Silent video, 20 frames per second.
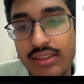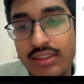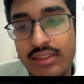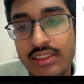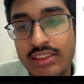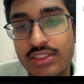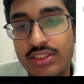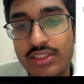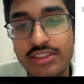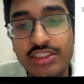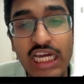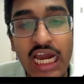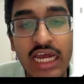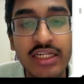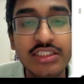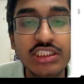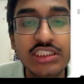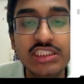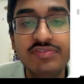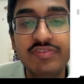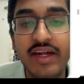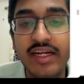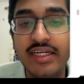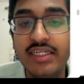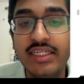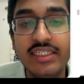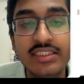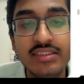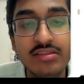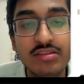So the challenge is
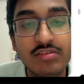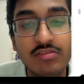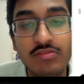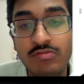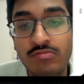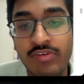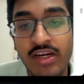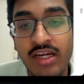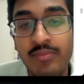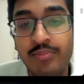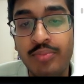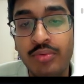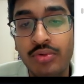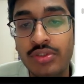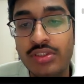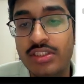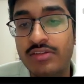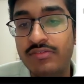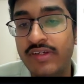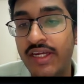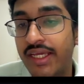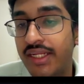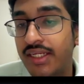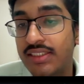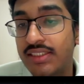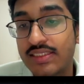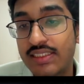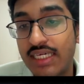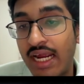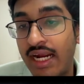finding where both
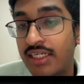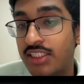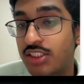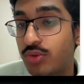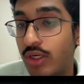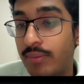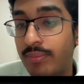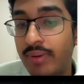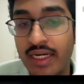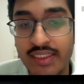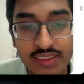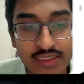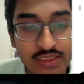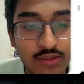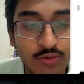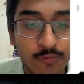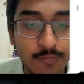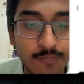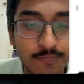variance and spread bias is low.